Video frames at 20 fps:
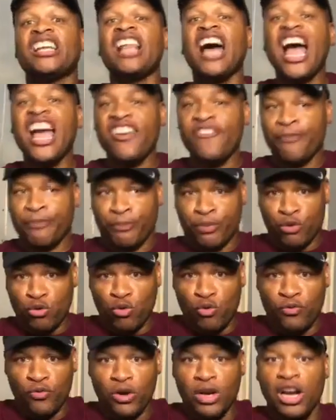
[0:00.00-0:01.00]

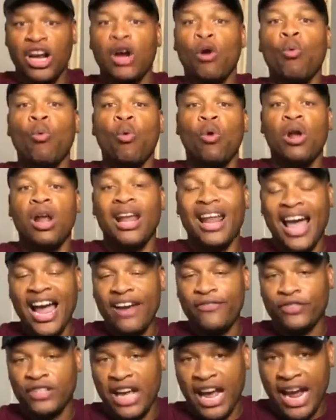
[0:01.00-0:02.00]
LifeProof,
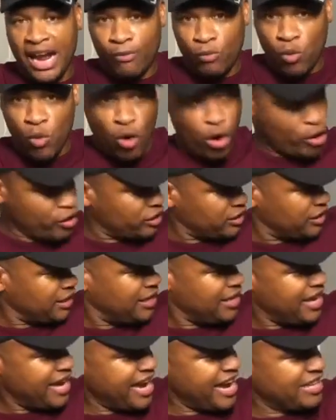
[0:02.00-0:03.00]
lifetime warranty,
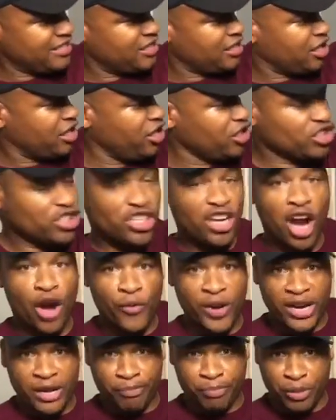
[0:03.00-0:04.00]
has the cushion
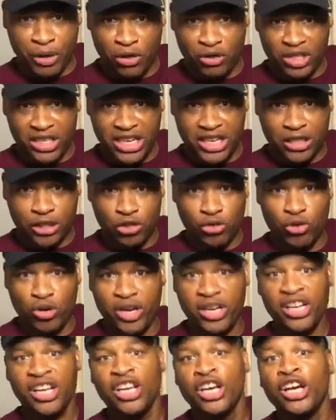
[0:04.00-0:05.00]
already built into
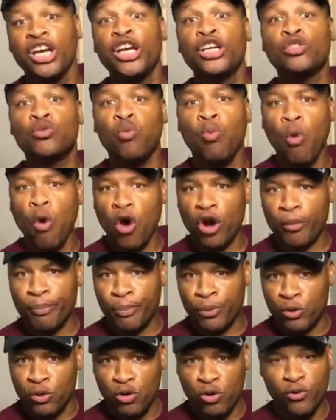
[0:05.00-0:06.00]
it, is
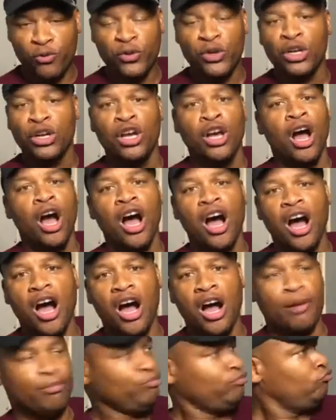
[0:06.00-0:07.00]
waterproof.
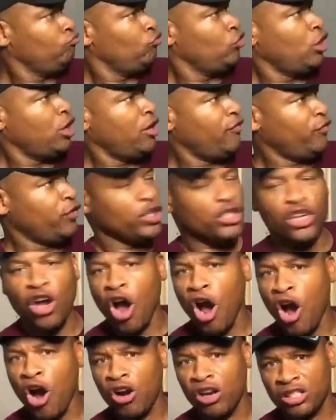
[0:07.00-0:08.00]
Um, if a
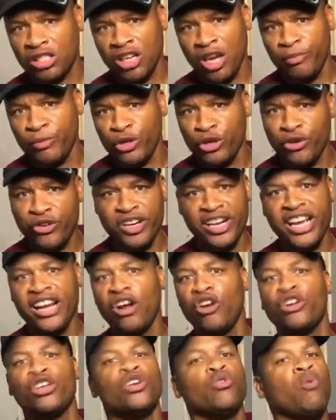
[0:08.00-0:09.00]
dog or something urinate
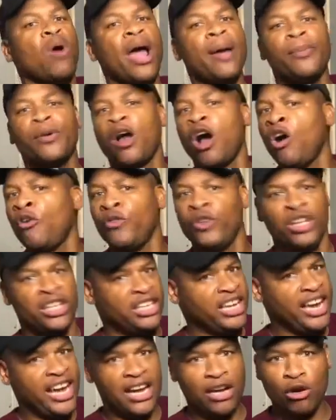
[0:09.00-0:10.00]
on you, wipe it
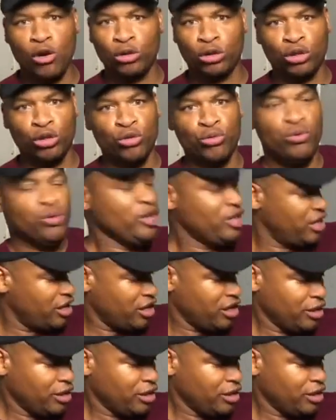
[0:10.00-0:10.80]
off, can't go through.